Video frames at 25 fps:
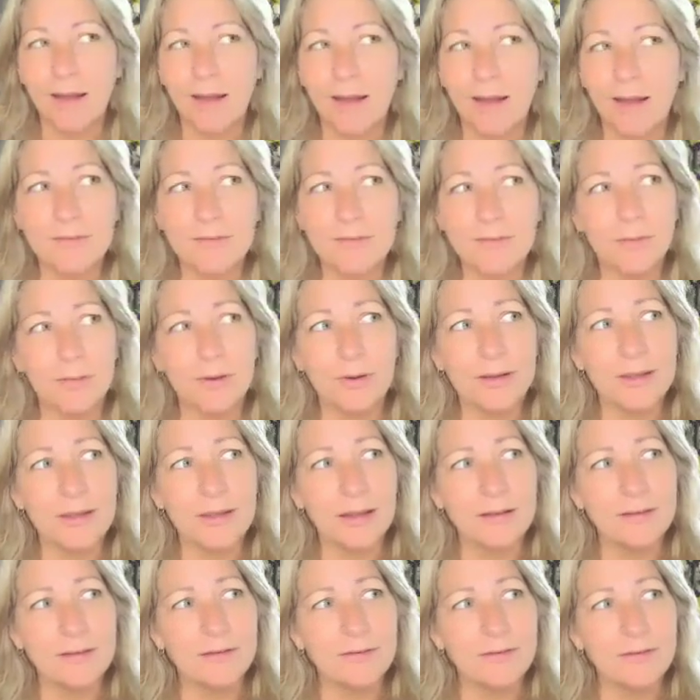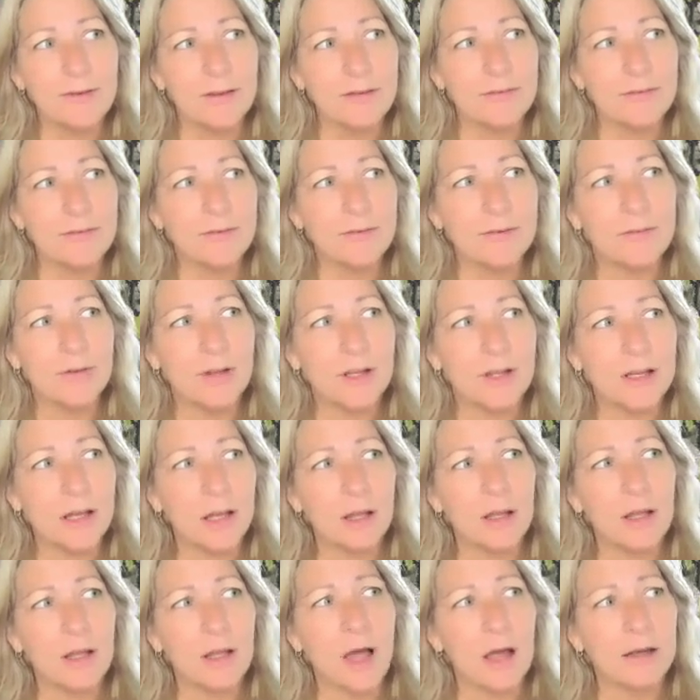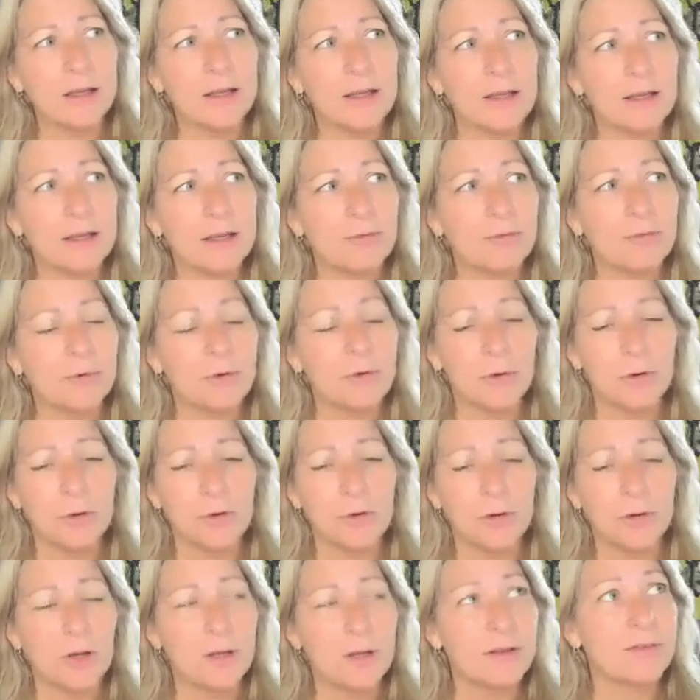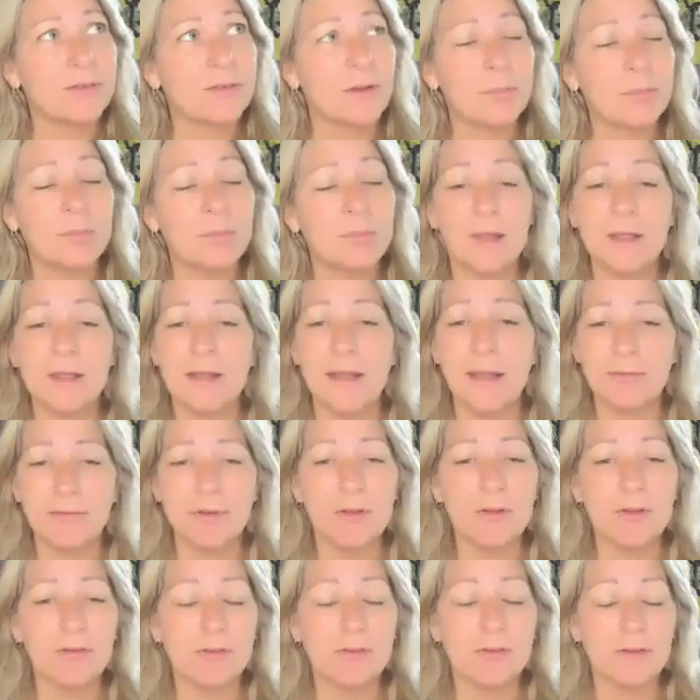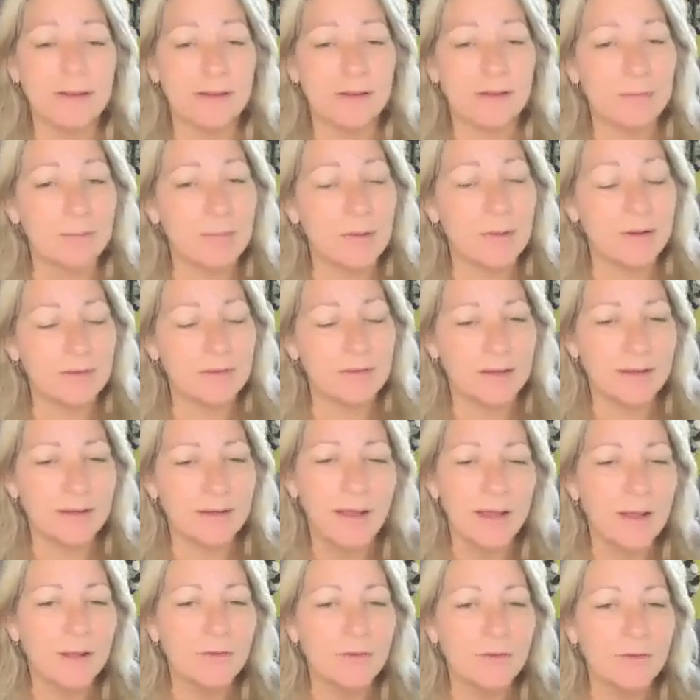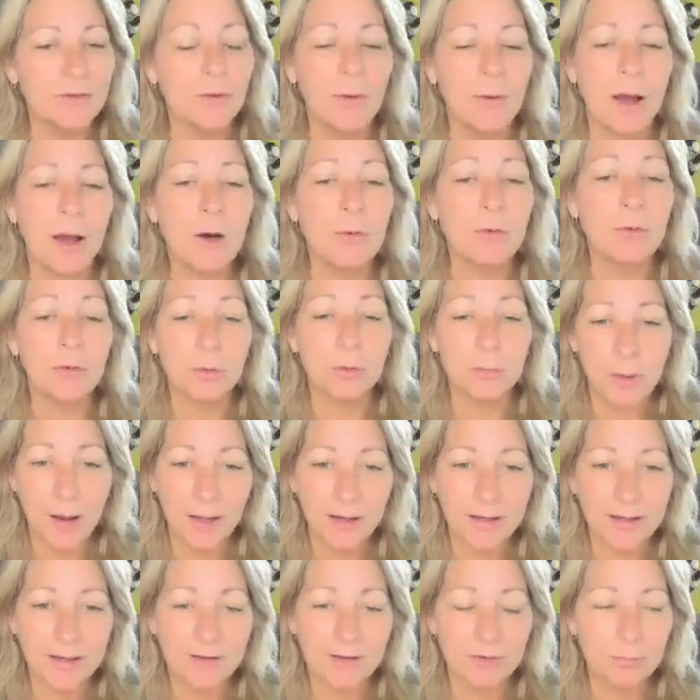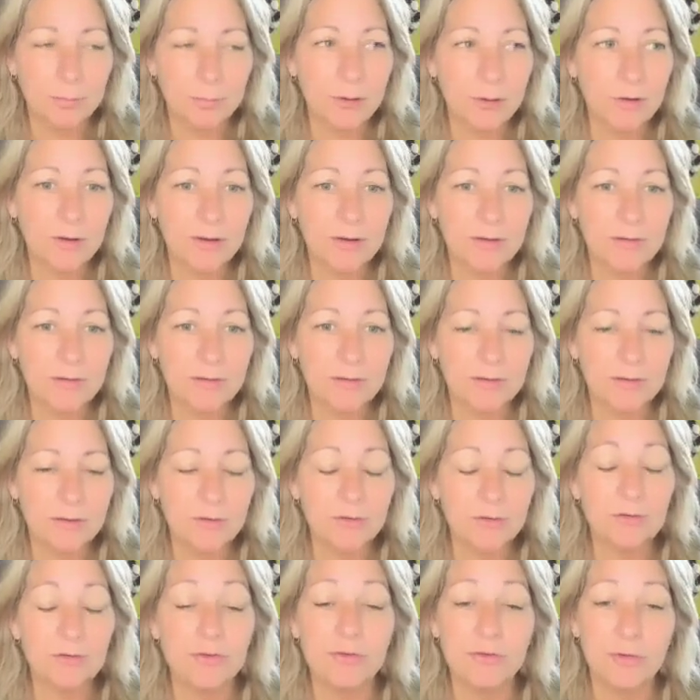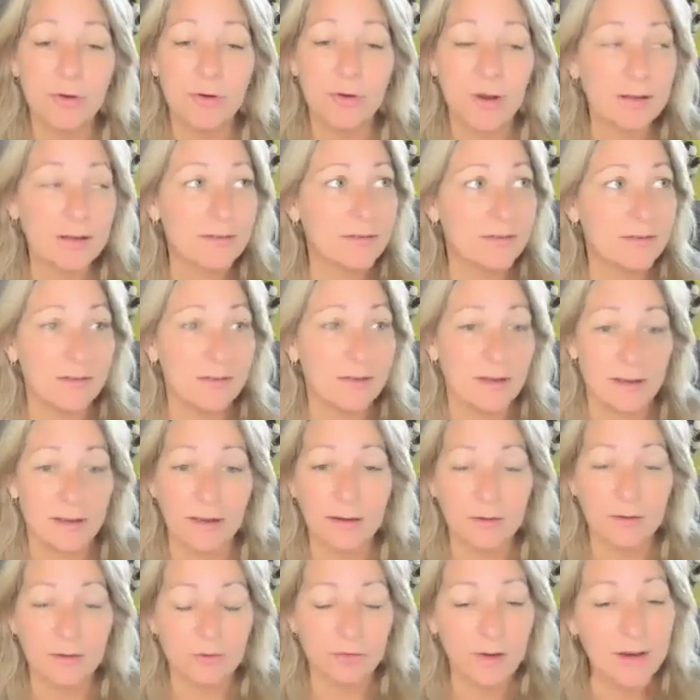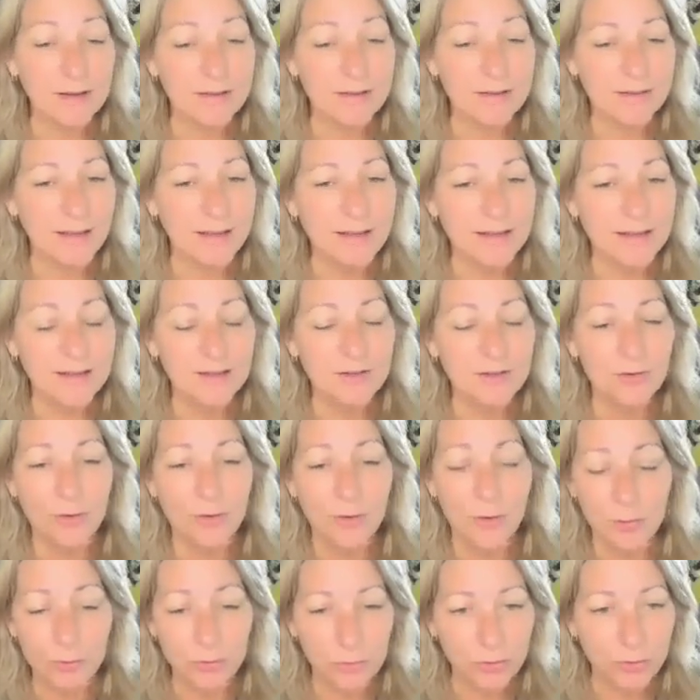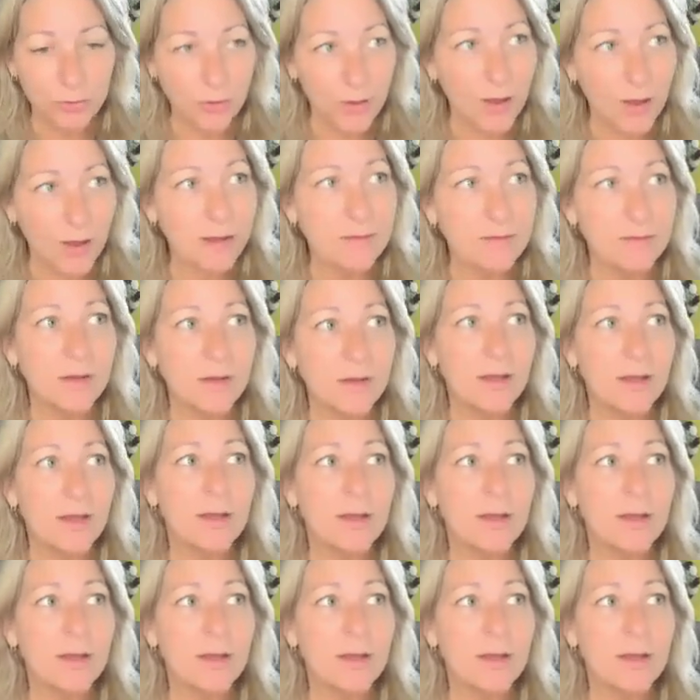And so I get this sense of like longing for something that feels like it's missing. So outer body experiences, transcending your own thoughts,